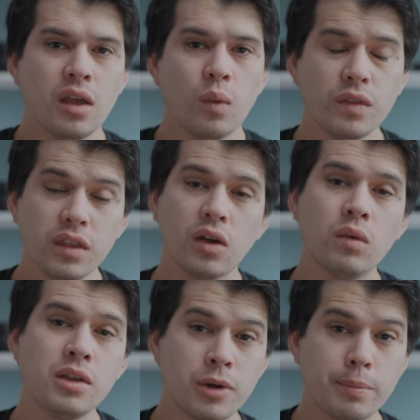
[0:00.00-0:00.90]
with the
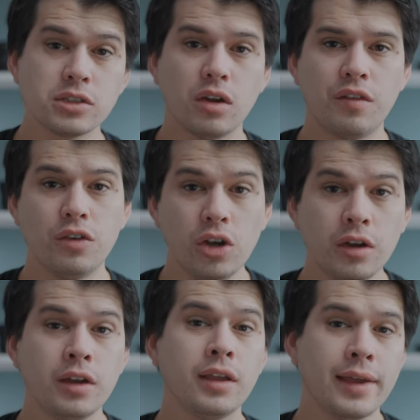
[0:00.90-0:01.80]
only purpose of
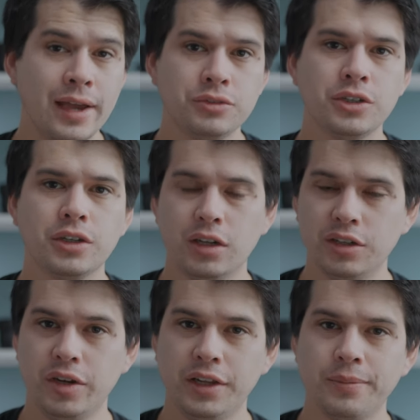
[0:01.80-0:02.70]
learning how to color
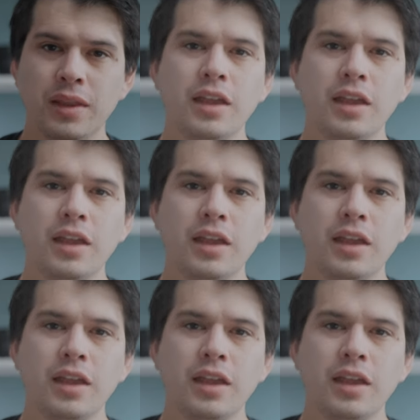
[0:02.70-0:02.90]
grade.